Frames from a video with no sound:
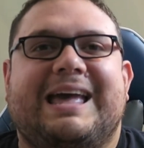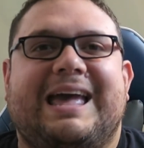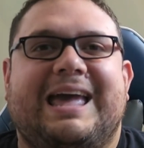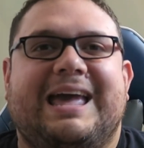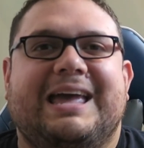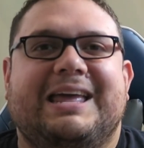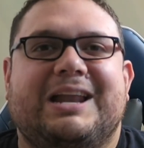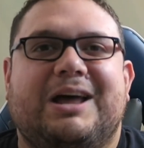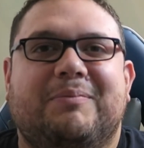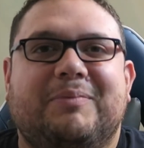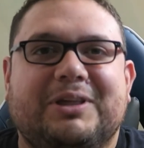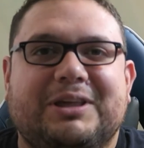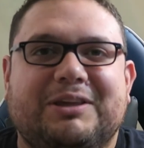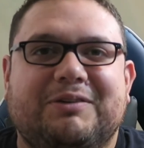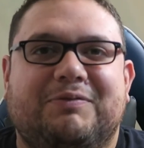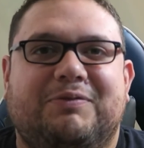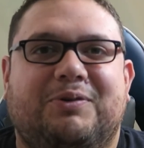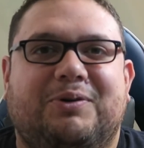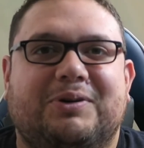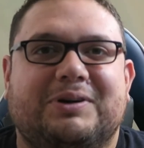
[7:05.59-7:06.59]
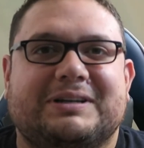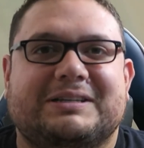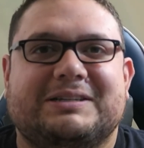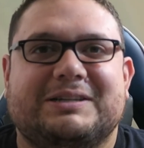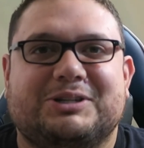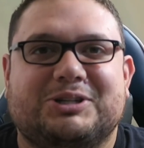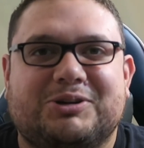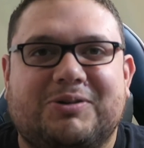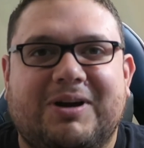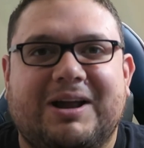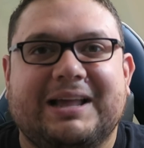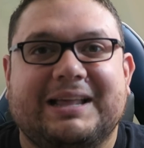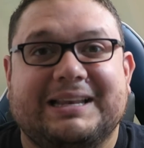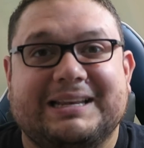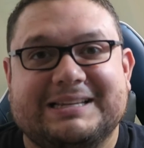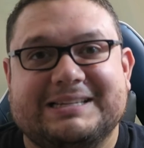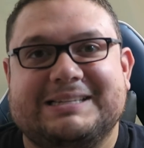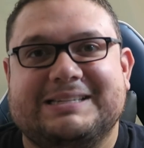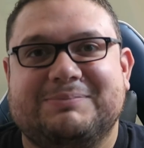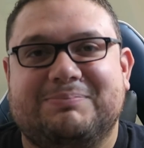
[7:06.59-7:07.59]
And I'm looking forward to trying
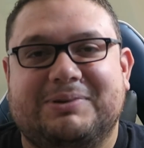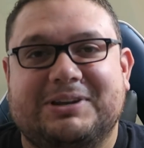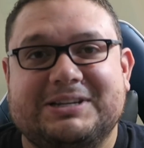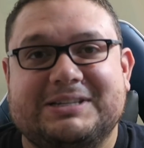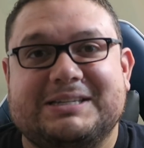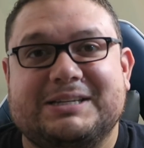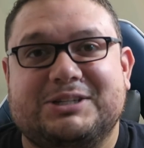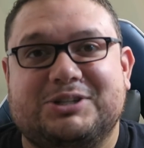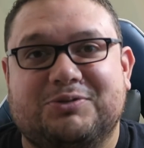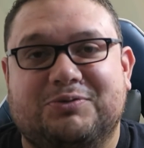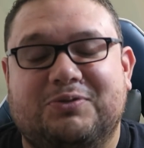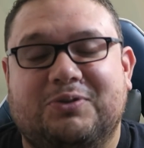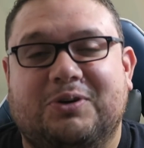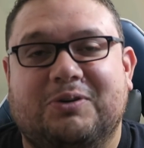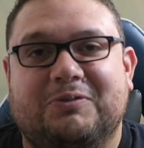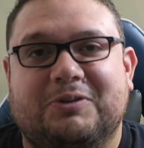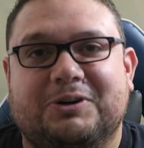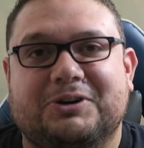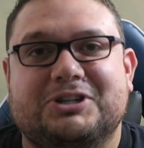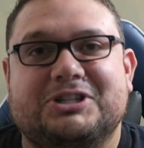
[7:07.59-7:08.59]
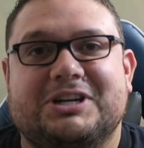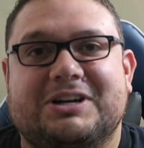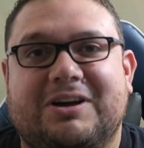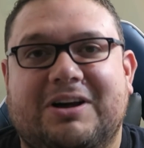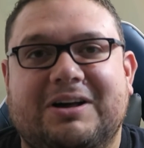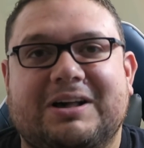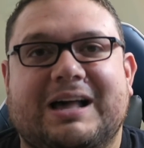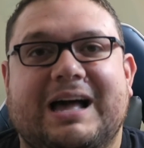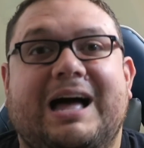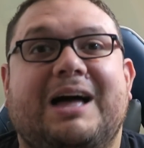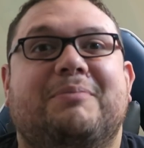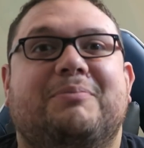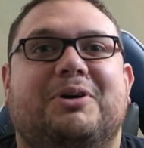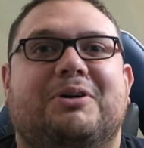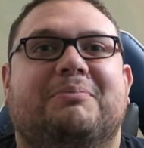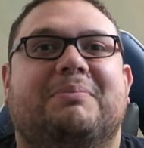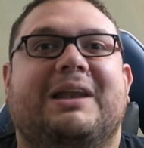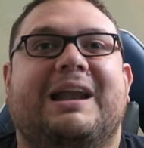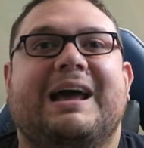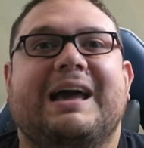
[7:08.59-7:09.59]
this PlayStation 4 version on God
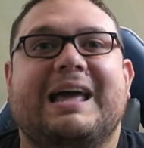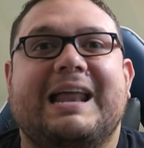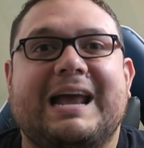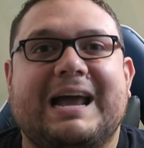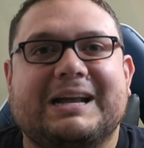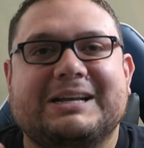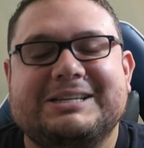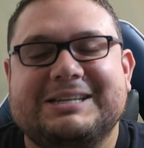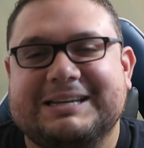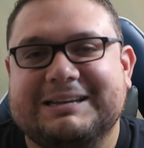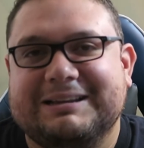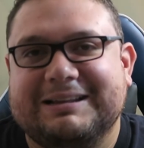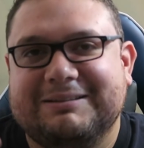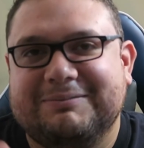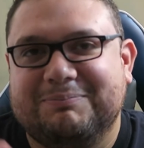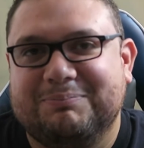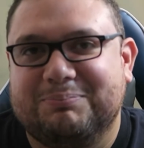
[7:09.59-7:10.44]
mode, but I gotta actually